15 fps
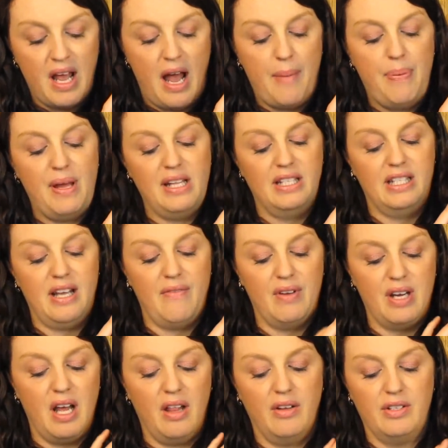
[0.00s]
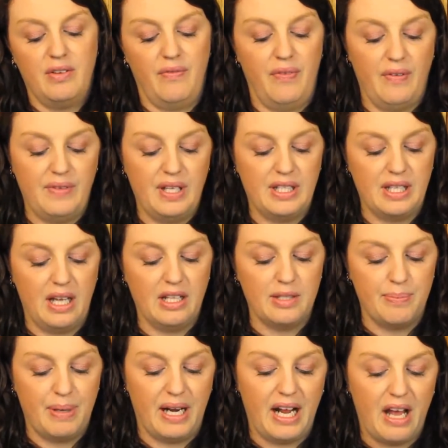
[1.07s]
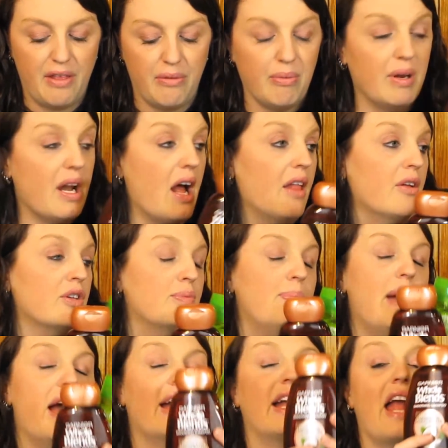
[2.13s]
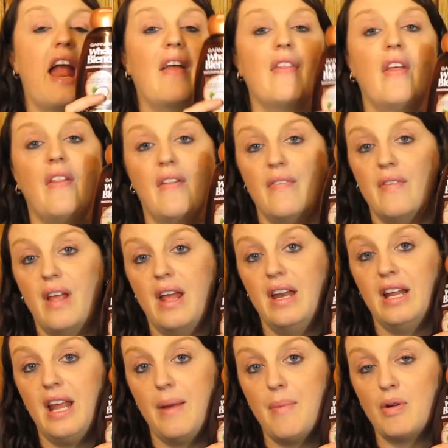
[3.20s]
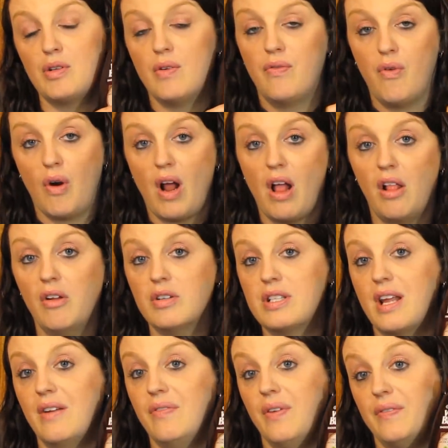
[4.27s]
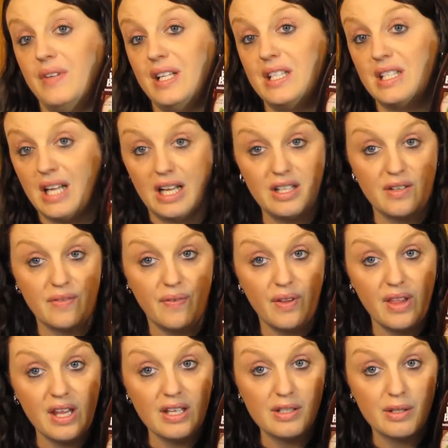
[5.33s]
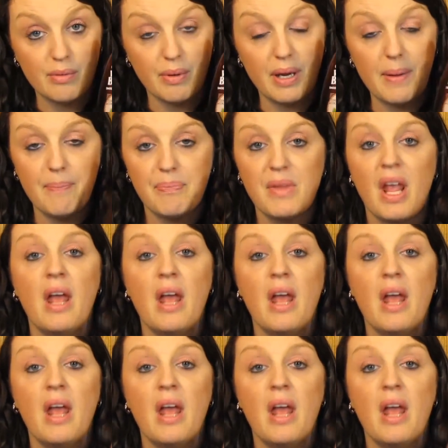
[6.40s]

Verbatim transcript: I paid $7.50, but I got $3 back, and then it came out to $4.50 for these 3.